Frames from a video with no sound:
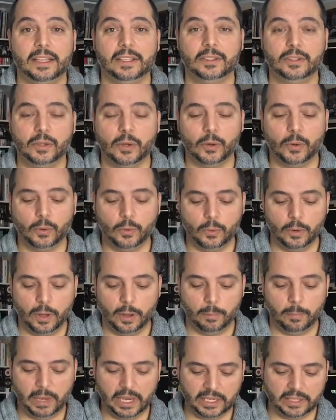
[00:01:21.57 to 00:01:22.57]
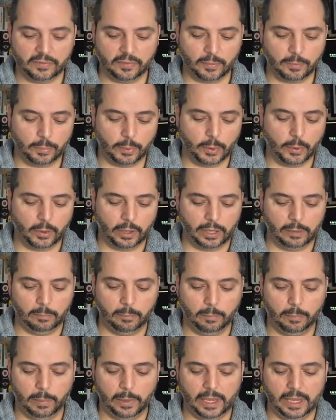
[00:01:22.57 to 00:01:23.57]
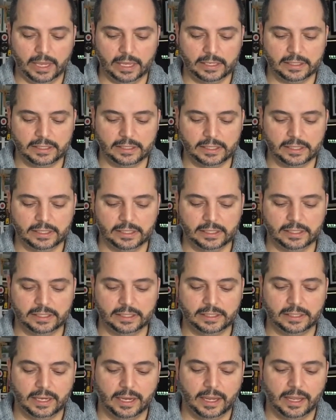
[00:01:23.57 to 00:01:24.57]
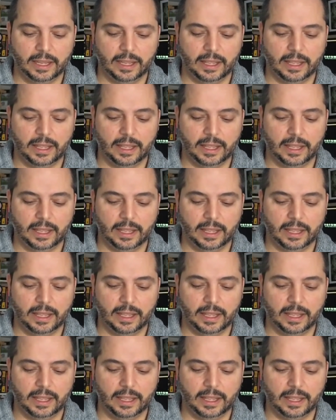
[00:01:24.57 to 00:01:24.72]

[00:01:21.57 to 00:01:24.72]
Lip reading: So B is for broke, and B is to just